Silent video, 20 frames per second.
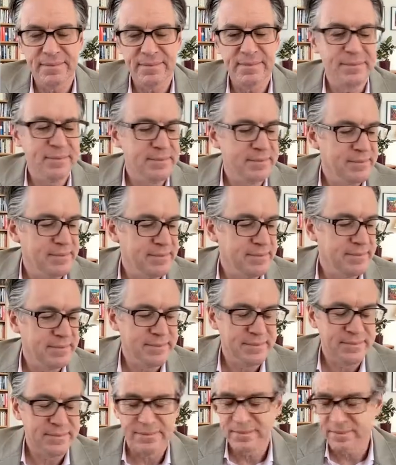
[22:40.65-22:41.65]

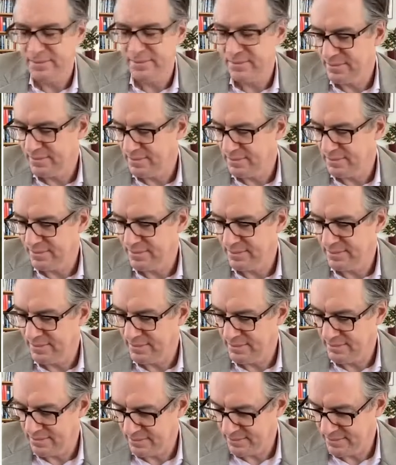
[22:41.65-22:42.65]

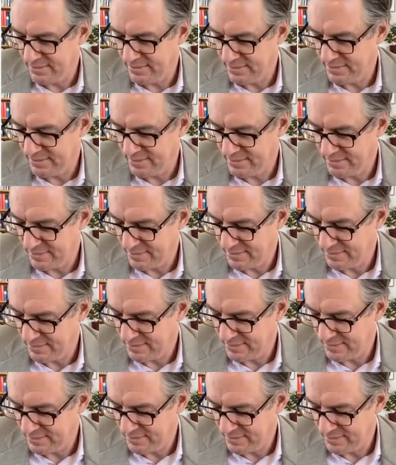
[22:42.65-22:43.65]

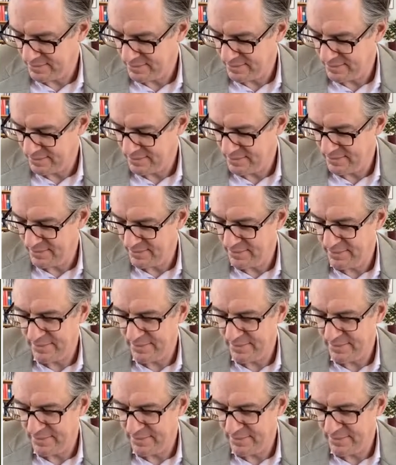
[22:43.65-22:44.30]
(silent)